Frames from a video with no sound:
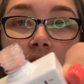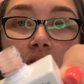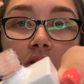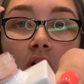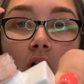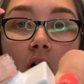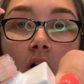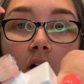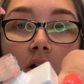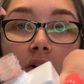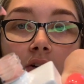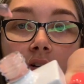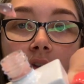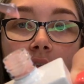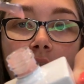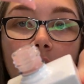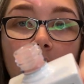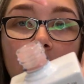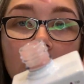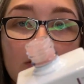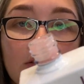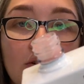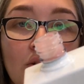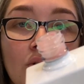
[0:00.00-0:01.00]
to god,
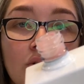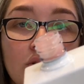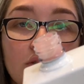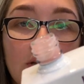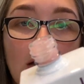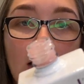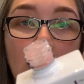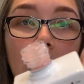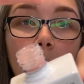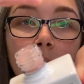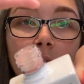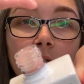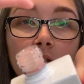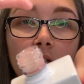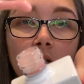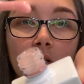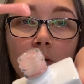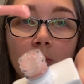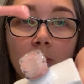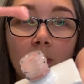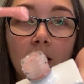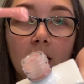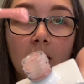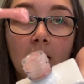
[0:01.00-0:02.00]
this looks
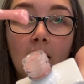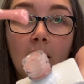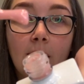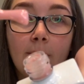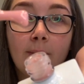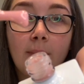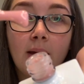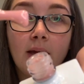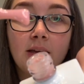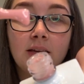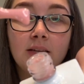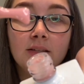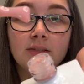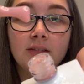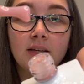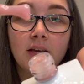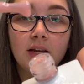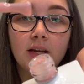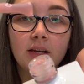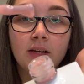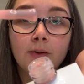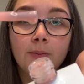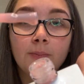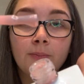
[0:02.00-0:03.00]
absolutely
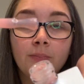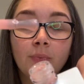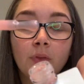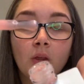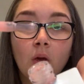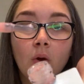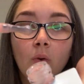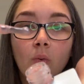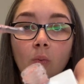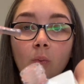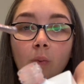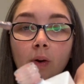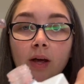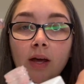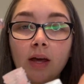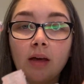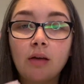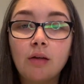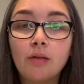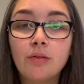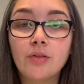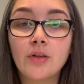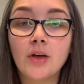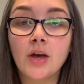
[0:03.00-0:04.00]
amazing
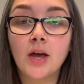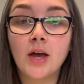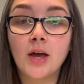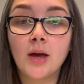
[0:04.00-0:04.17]
with